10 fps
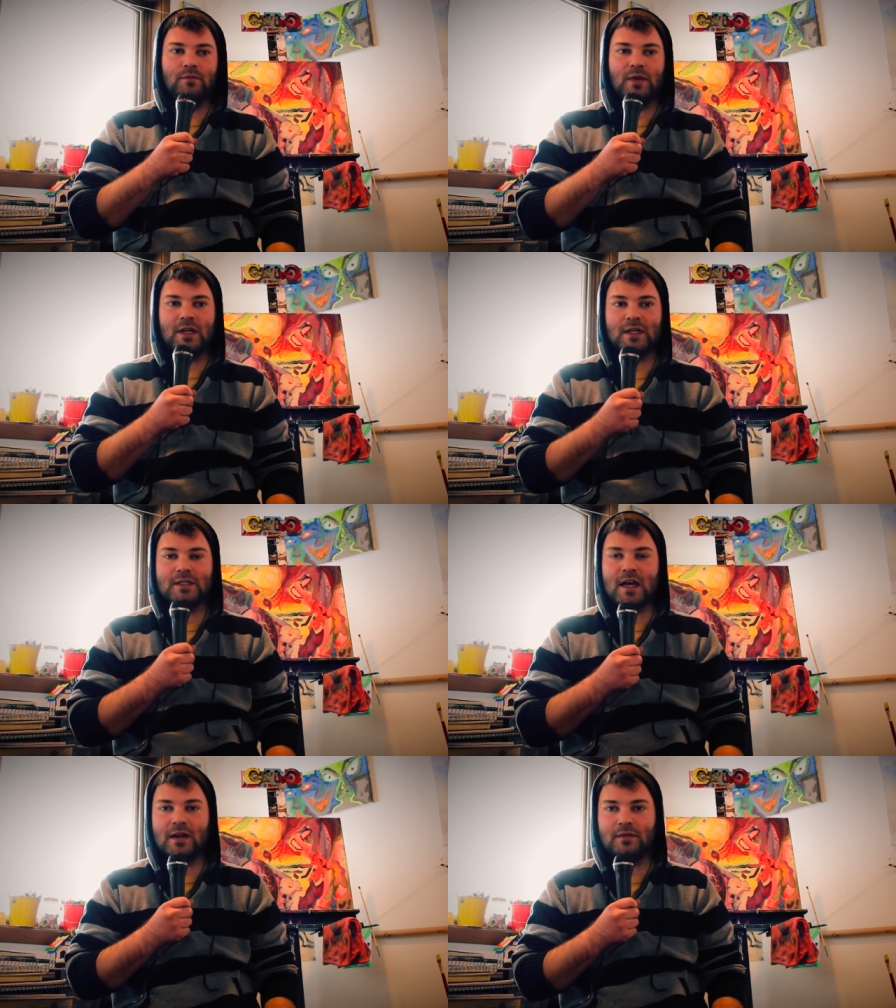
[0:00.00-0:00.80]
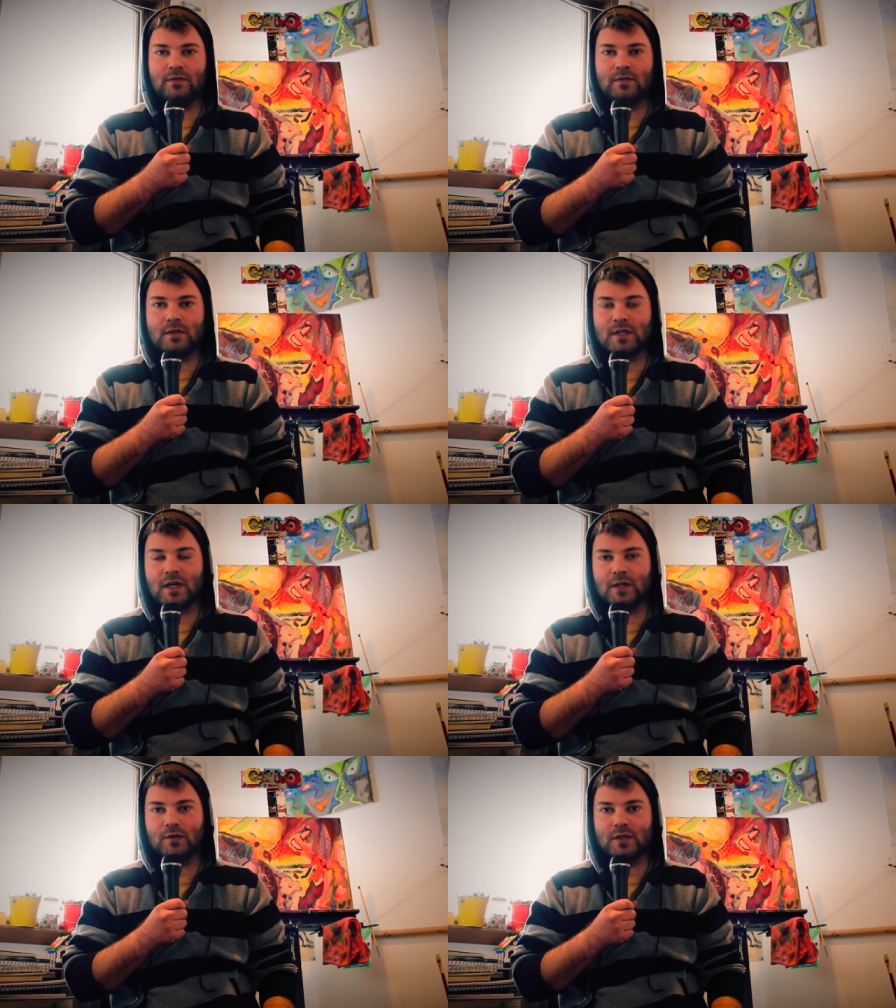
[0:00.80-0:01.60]
because I
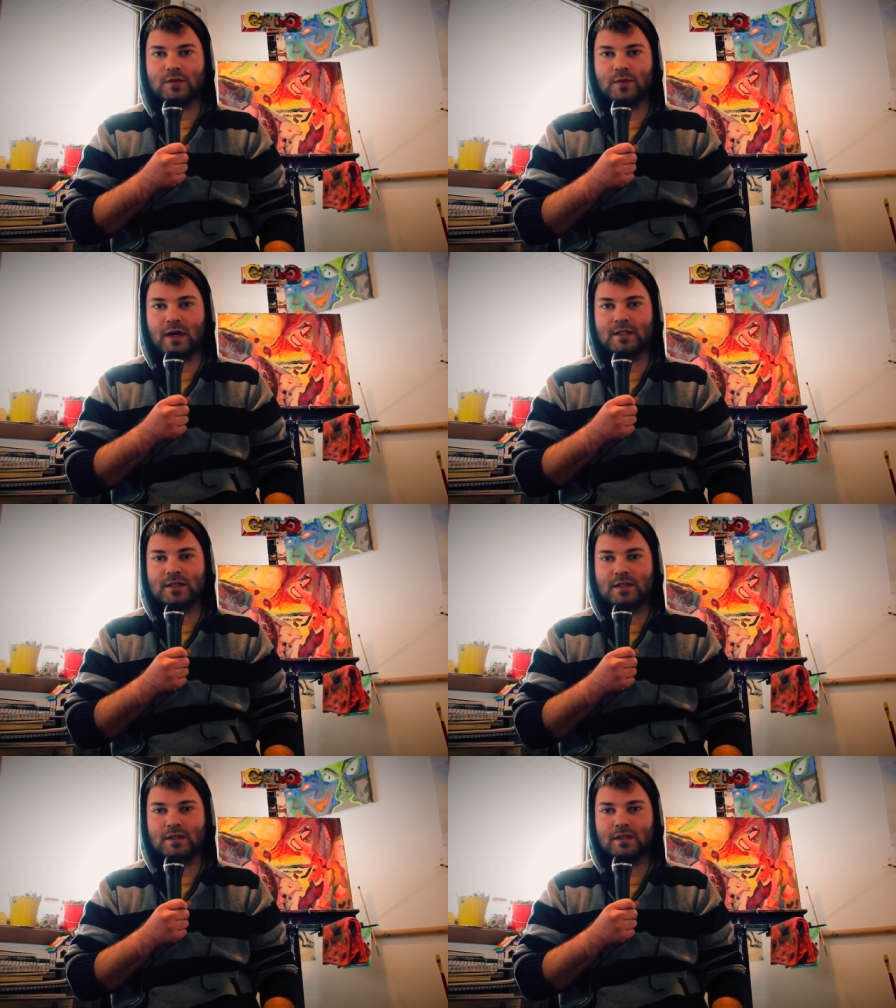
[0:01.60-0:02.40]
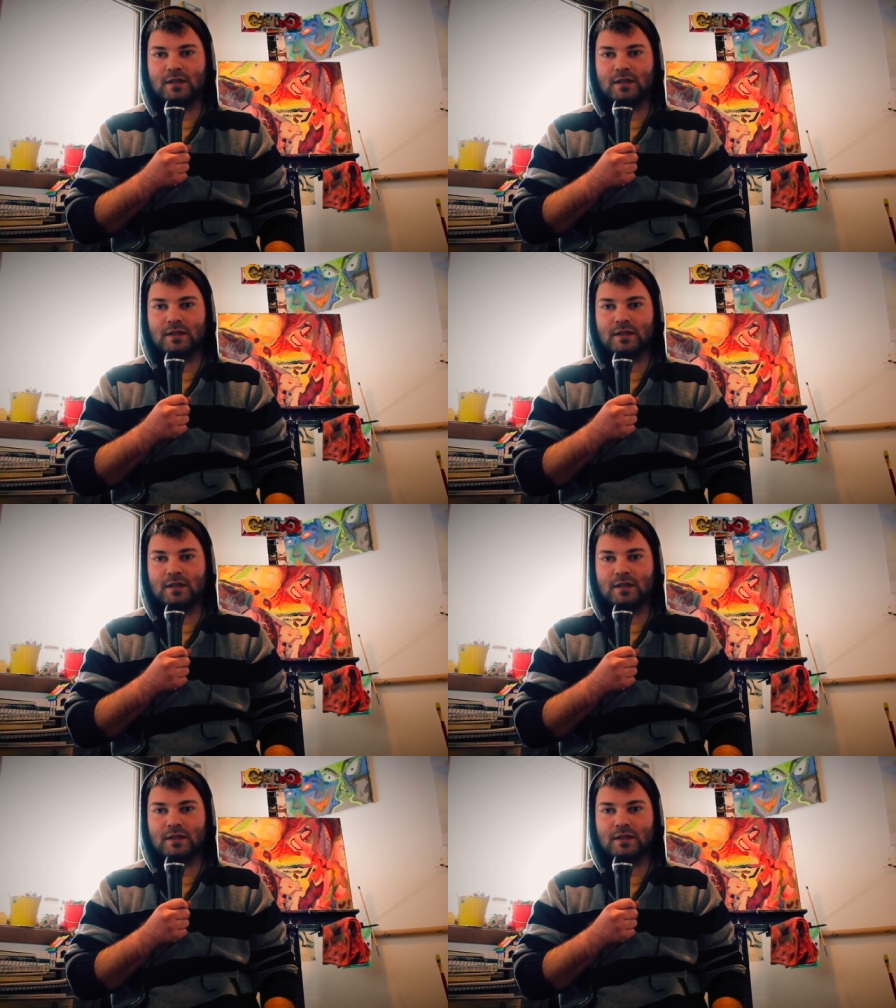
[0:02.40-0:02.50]
started to express